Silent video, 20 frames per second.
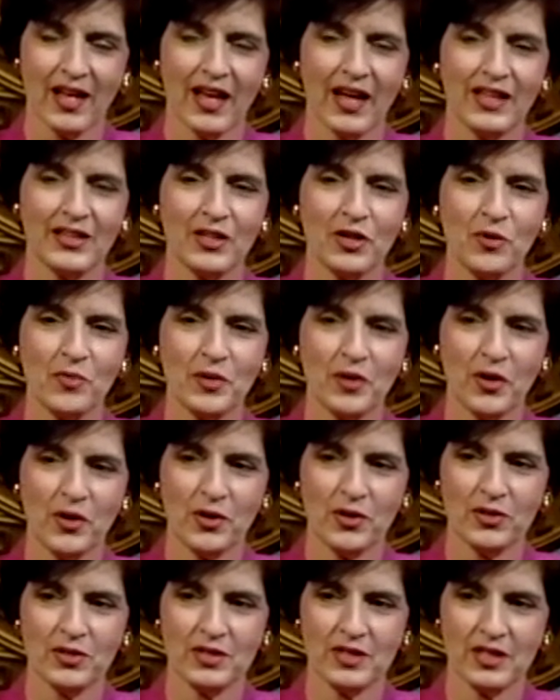And lo and
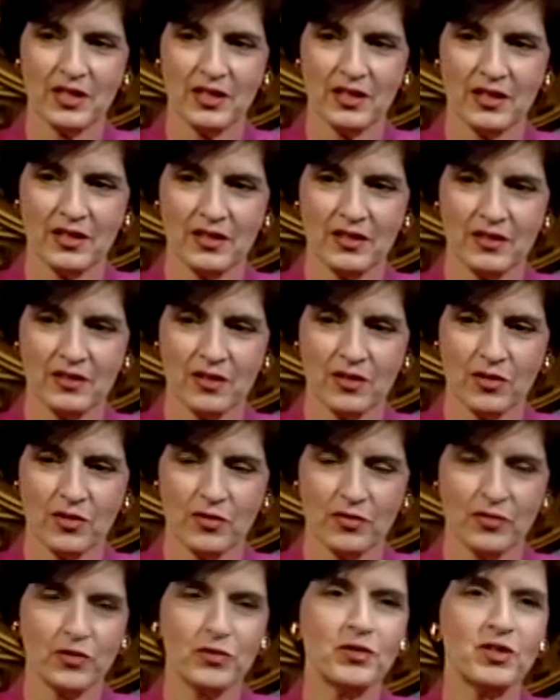behold, a
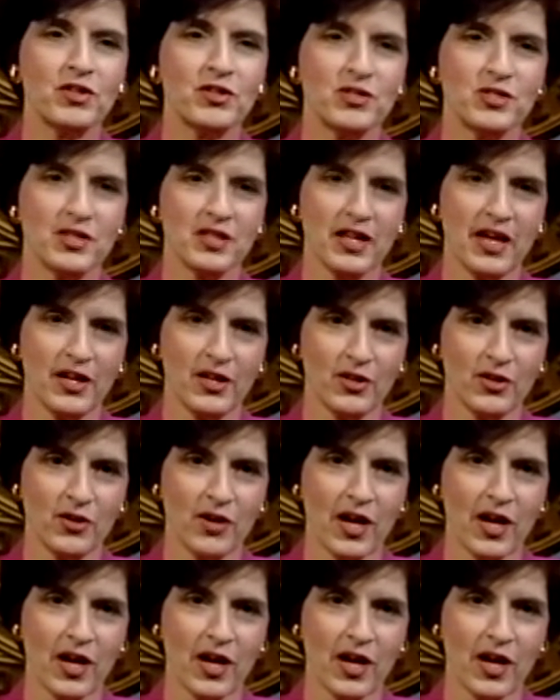few years later,